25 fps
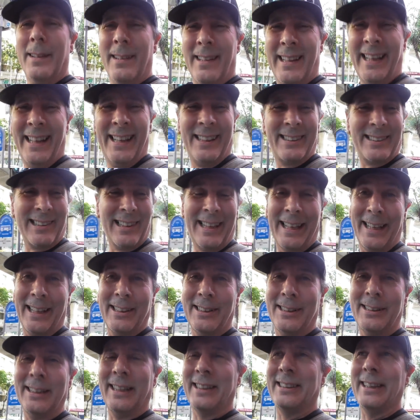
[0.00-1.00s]
And it's like,
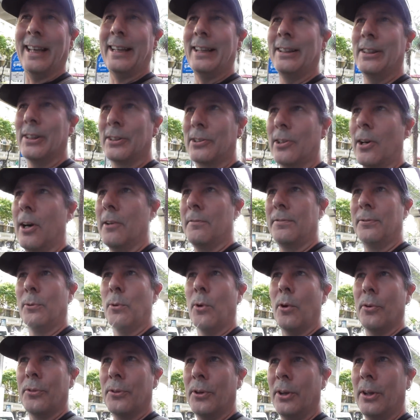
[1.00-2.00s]
it's only just gone
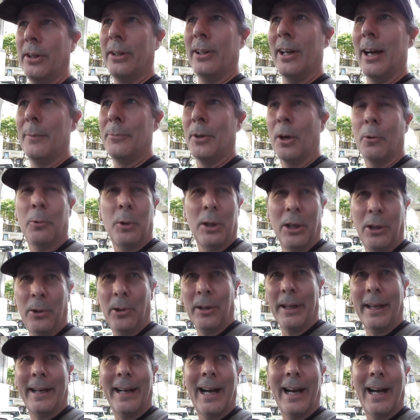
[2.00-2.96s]
4:30, I'm not really all that